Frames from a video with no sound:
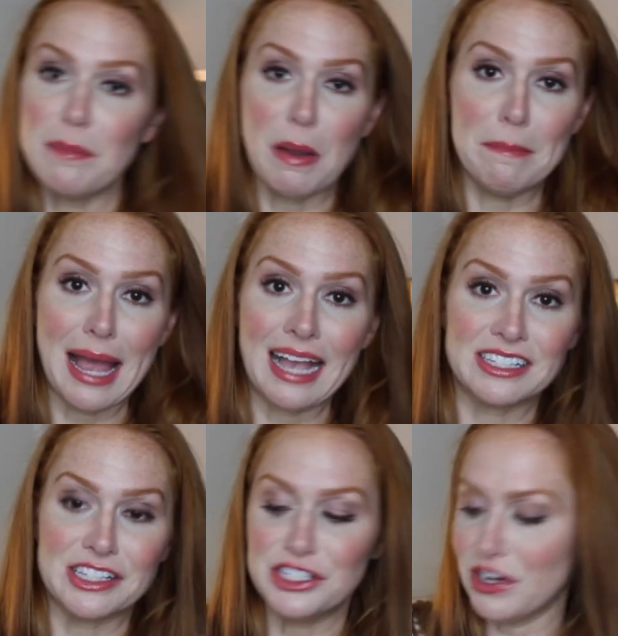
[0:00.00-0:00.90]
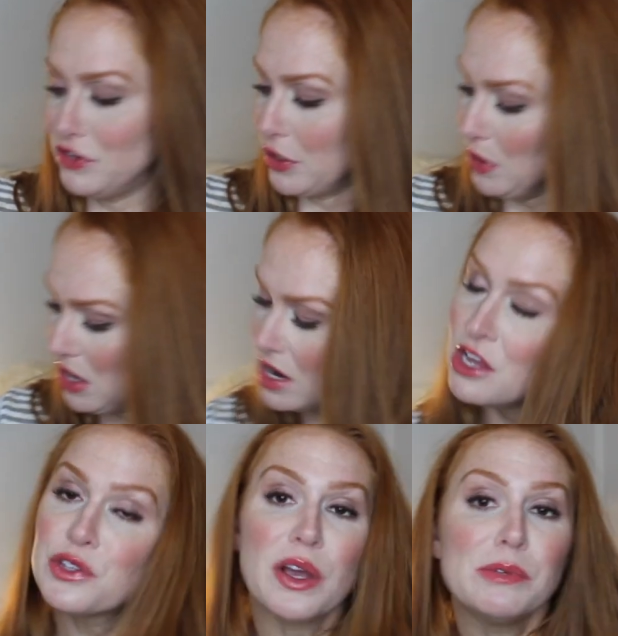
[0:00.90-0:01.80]
about bags and stuff too.
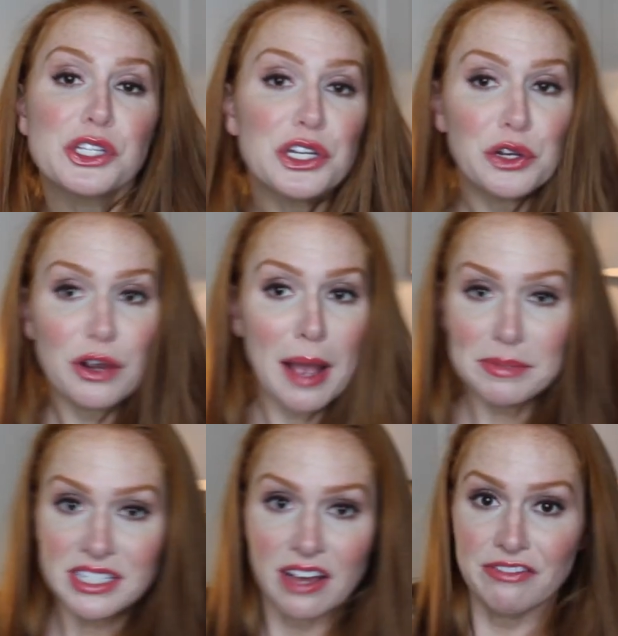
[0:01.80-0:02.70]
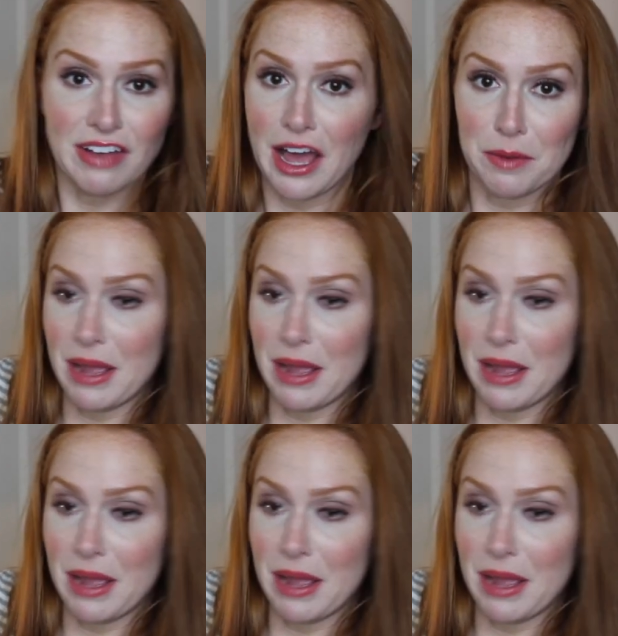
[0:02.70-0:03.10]
So I'm just going to grab stuff out of